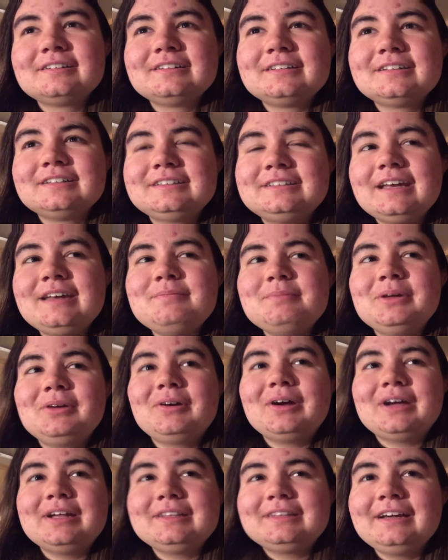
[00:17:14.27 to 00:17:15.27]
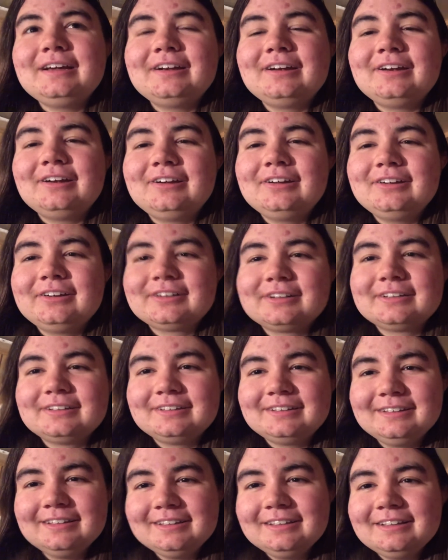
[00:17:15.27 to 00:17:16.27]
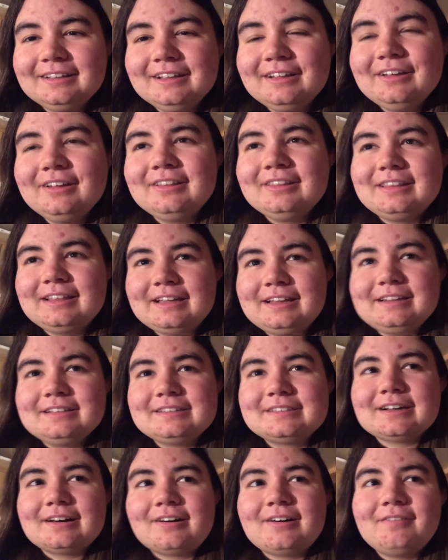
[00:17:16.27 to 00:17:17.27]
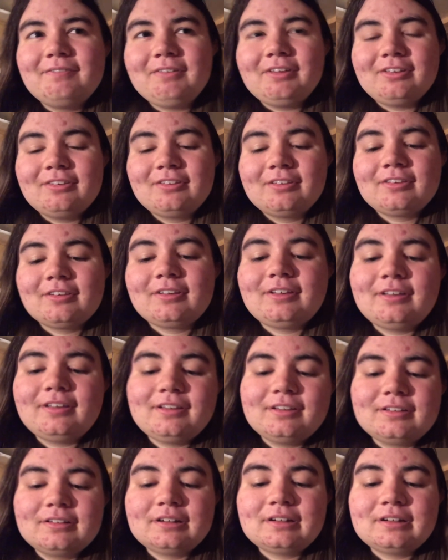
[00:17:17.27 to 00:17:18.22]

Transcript: statement right there, that it's obviously